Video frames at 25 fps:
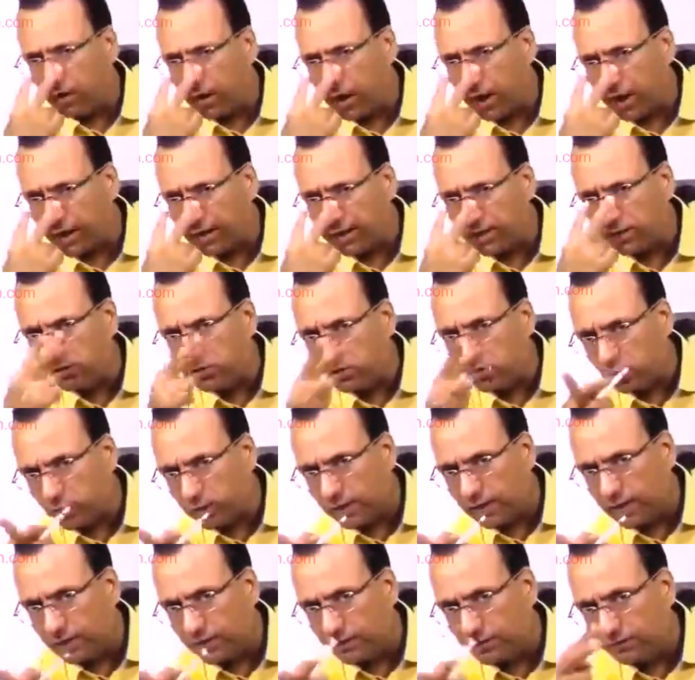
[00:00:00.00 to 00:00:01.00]
eyes to
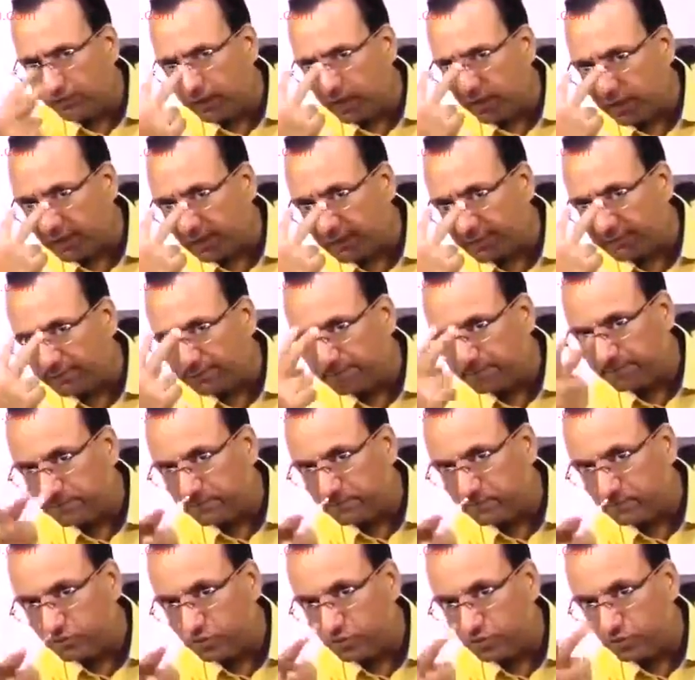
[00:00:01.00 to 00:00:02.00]
identify
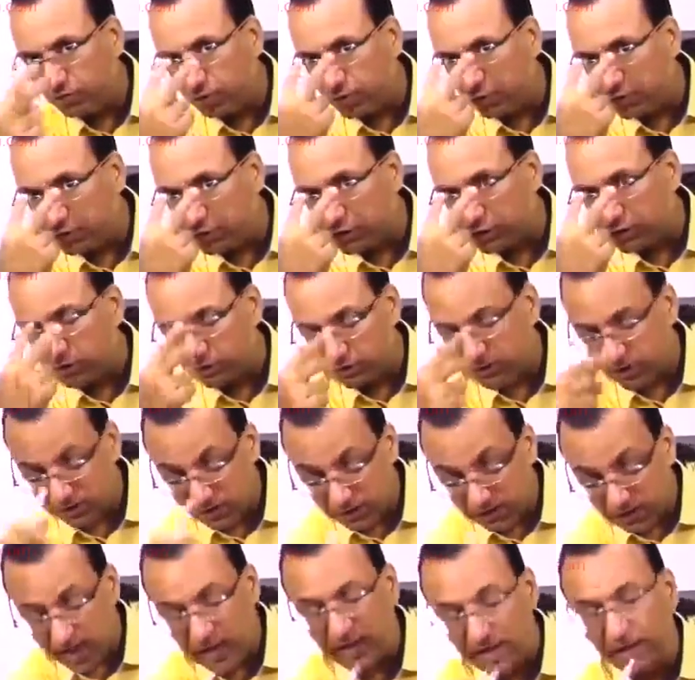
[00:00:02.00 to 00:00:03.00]
structures. This
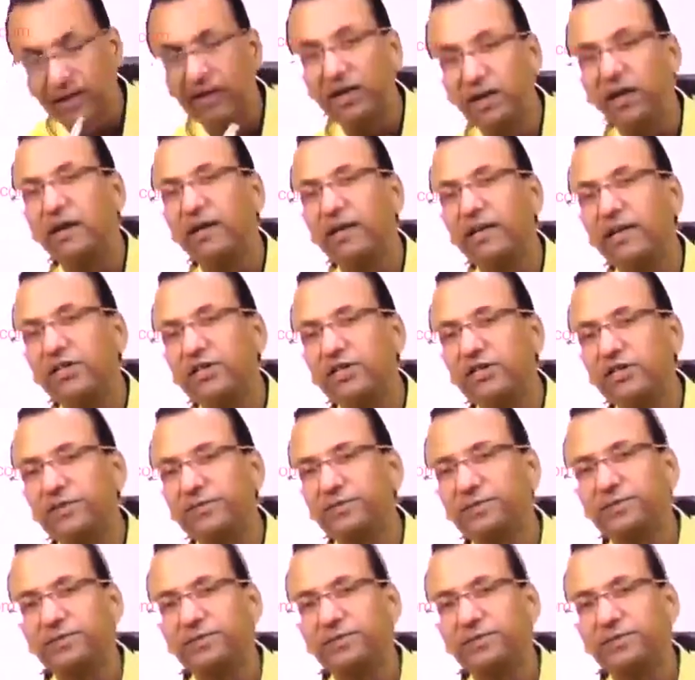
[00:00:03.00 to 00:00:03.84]
is hyaline cartilage.